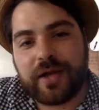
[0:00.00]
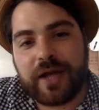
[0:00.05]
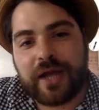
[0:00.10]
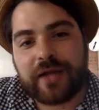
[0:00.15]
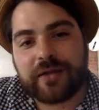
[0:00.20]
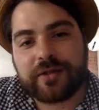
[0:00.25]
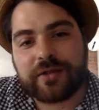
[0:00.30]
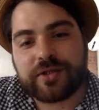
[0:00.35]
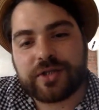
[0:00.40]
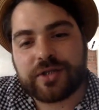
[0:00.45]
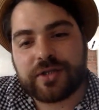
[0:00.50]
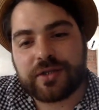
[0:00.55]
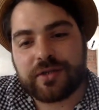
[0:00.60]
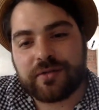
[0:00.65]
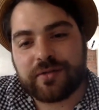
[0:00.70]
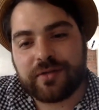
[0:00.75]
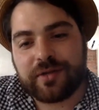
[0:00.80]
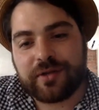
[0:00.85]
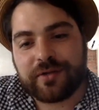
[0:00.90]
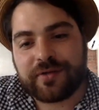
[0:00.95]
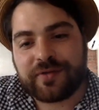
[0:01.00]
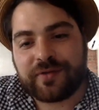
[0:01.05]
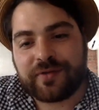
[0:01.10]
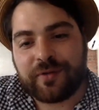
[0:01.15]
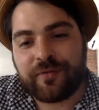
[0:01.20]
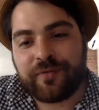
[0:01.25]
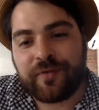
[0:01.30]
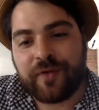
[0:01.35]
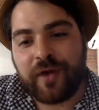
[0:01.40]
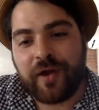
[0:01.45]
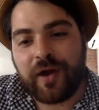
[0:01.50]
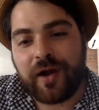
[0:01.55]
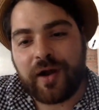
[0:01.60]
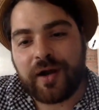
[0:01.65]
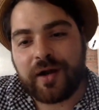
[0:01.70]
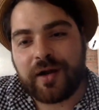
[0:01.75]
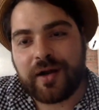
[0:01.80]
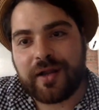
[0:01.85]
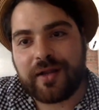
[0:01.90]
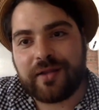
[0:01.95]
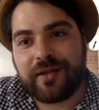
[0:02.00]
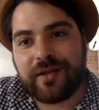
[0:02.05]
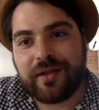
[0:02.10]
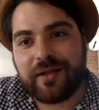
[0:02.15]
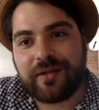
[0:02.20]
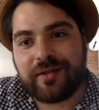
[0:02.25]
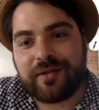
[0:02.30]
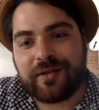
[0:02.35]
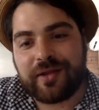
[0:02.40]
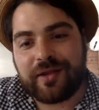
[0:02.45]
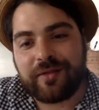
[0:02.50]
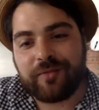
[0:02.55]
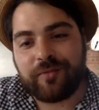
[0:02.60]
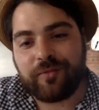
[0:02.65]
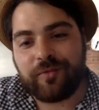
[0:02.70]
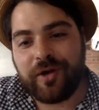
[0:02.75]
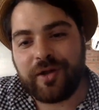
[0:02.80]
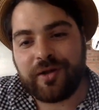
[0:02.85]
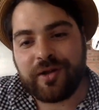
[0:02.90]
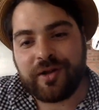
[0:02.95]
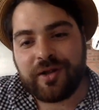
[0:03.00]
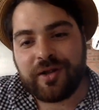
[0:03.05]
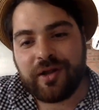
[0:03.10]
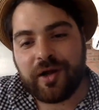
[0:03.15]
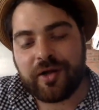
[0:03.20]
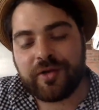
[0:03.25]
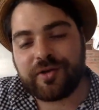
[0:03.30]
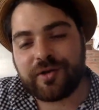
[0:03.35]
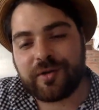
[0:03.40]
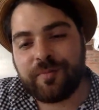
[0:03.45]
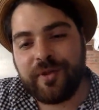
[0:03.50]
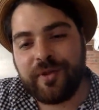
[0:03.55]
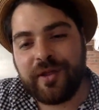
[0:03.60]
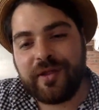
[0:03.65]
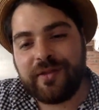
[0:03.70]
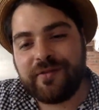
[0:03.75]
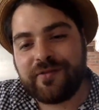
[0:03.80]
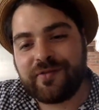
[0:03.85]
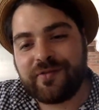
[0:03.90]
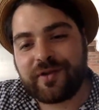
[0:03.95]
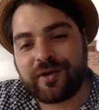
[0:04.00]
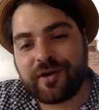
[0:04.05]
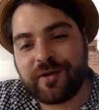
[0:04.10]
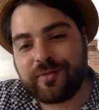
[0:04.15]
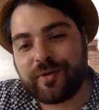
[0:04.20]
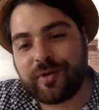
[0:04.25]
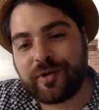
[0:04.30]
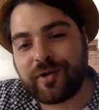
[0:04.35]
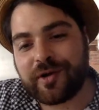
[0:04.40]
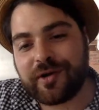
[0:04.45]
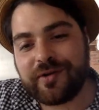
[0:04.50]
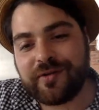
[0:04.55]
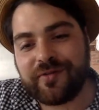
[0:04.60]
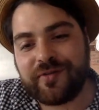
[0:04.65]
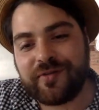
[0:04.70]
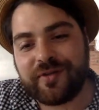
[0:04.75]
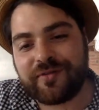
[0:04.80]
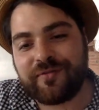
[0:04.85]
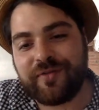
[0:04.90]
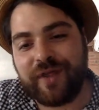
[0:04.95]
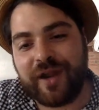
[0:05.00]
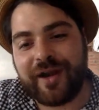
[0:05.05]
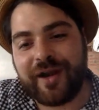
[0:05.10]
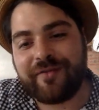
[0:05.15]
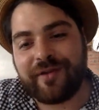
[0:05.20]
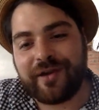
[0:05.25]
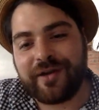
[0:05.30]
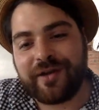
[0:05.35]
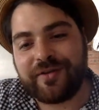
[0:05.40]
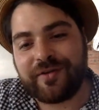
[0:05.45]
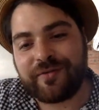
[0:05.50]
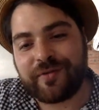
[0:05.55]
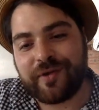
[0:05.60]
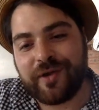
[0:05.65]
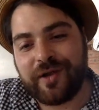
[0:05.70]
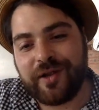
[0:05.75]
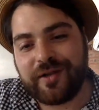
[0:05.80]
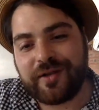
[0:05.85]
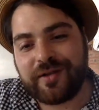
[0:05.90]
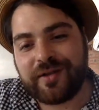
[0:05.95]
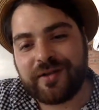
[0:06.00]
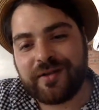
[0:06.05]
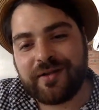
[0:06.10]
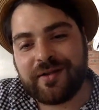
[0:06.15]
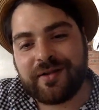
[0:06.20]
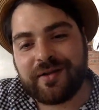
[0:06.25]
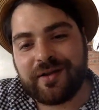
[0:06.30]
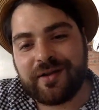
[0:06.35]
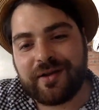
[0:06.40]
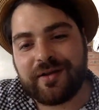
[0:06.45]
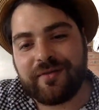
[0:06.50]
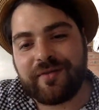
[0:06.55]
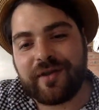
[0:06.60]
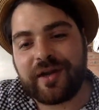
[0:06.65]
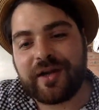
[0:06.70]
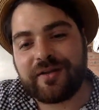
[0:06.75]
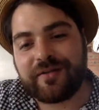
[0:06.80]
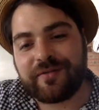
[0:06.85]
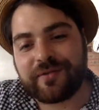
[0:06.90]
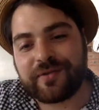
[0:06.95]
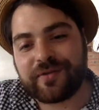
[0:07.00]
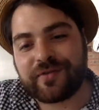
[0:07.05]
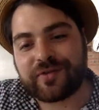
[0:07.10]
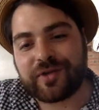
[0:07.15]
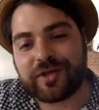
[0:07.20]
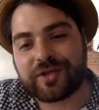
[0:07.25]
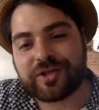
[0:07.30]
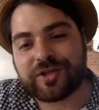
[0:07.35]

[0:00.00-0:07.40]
in an analogy that only goes so far, and what underpins a cryptocurrency is very, very different, a very different